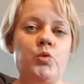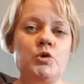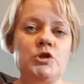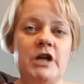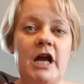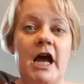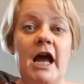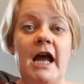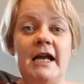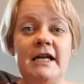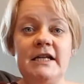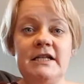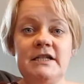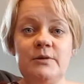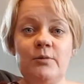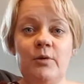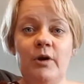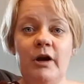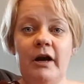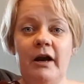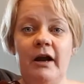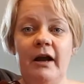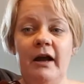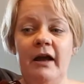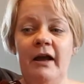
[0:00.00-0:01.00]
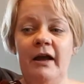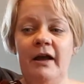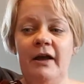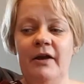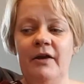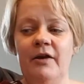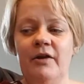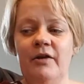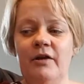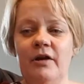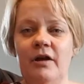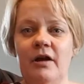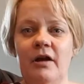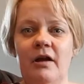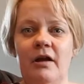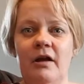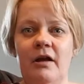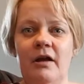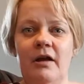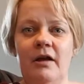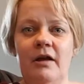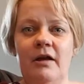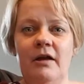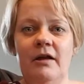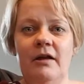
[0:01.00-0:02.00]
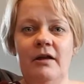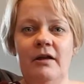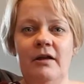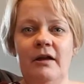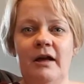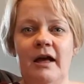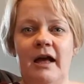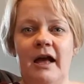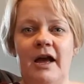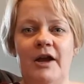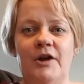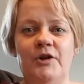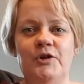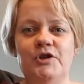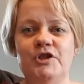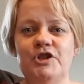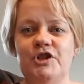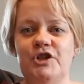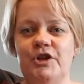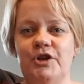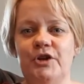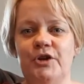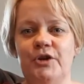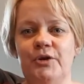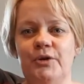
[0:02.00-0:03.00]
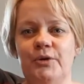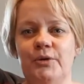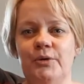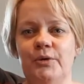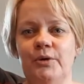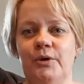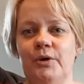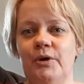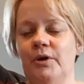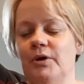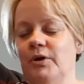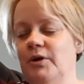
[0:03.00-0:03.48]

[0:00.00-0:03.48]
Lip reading: trying to work out how to